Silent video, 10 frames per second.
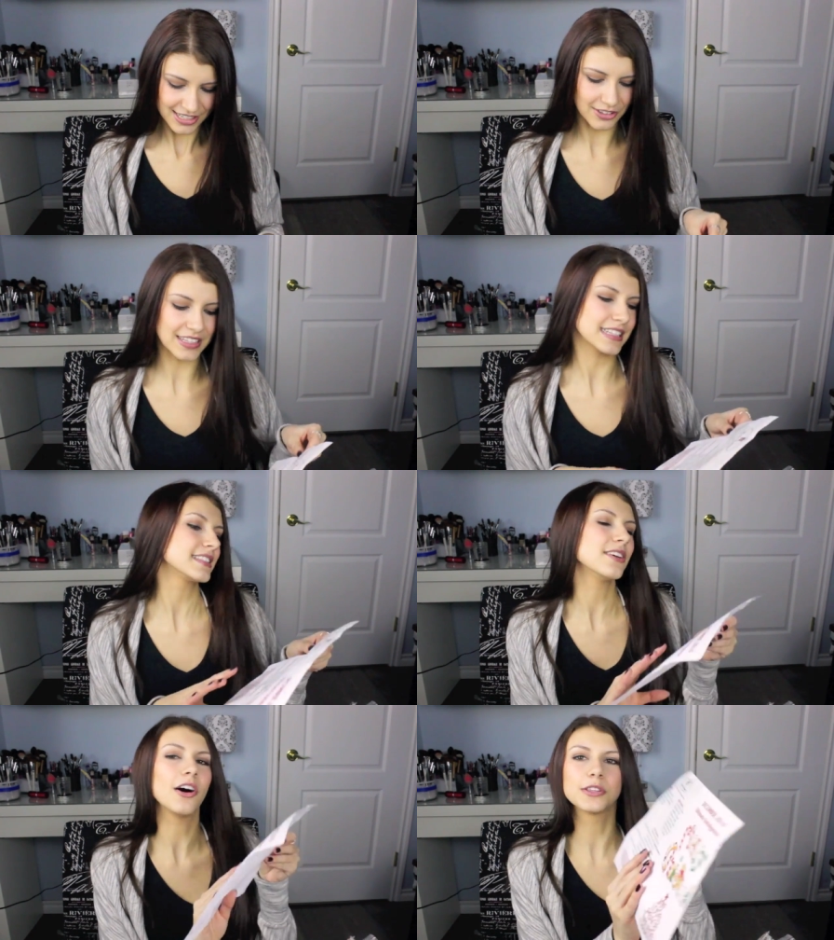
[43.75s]
So this
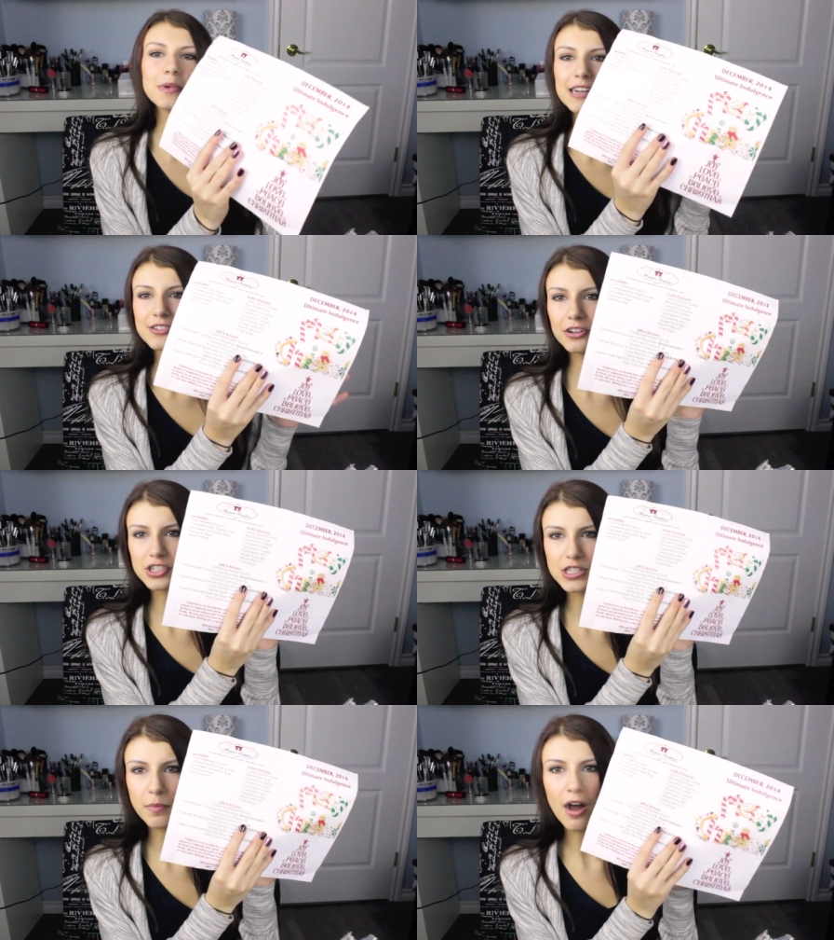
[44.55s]
is the Ultimate
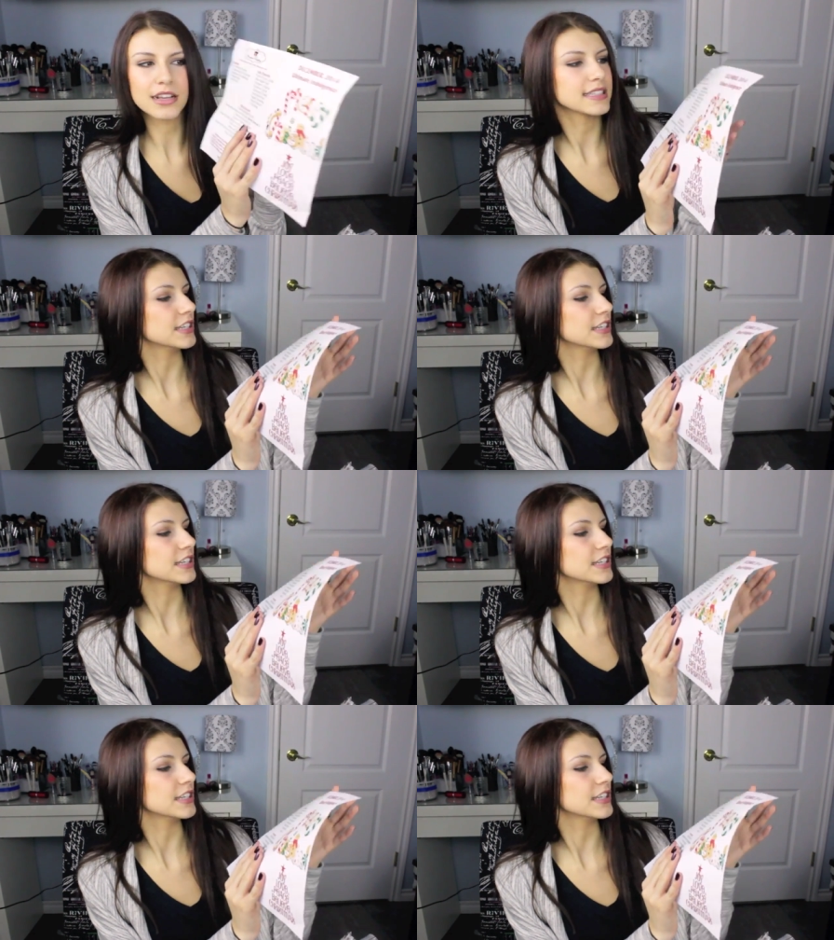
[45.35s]
Indulgence box,